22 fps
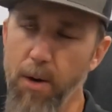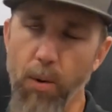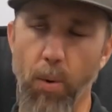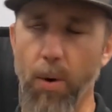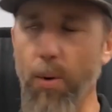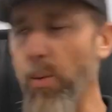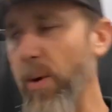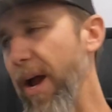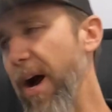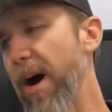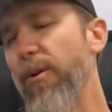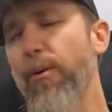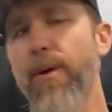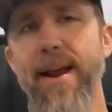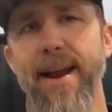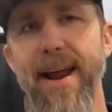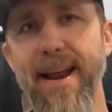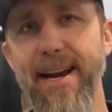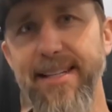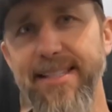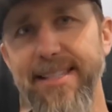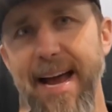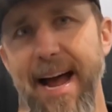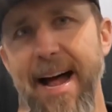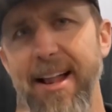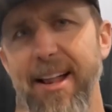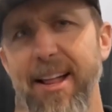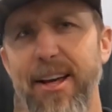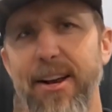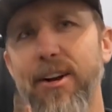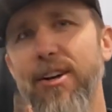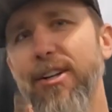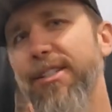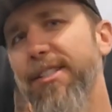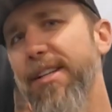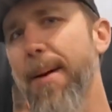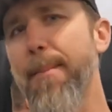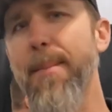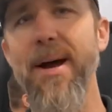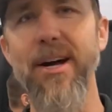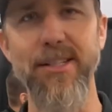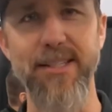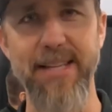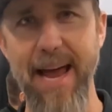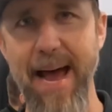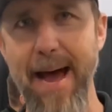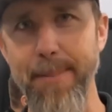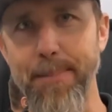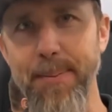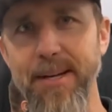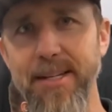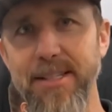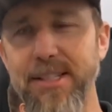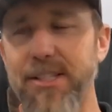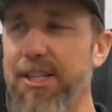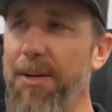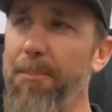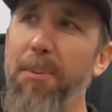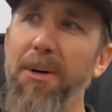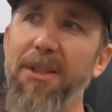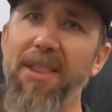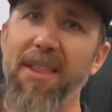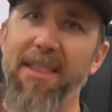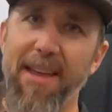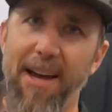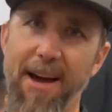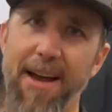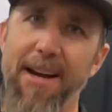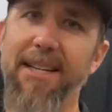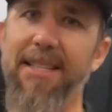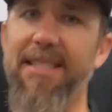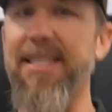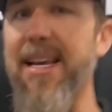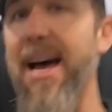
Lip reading: when we all run out of talent or something else happens, you put the thing on its